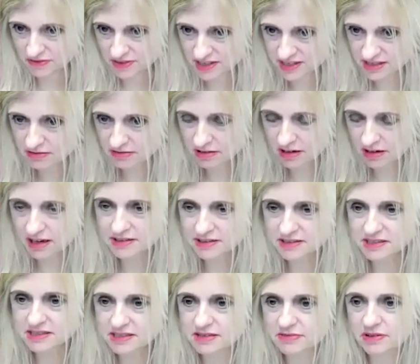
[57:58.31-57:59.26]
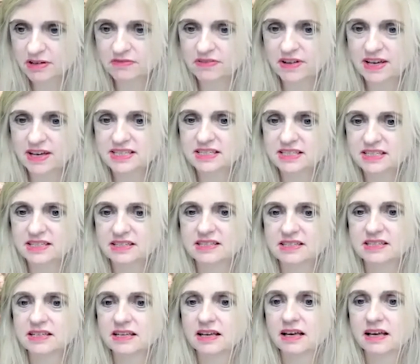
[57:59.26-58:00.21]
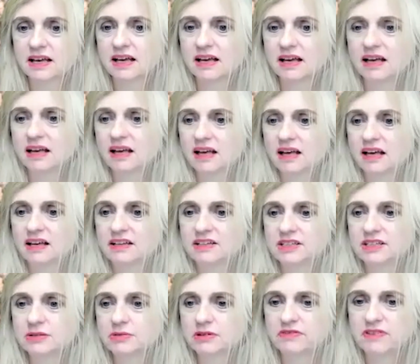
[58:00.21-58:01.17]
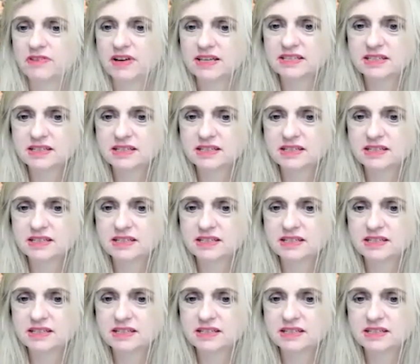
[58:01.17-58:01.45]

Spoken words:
there's a reluctance of investors to invest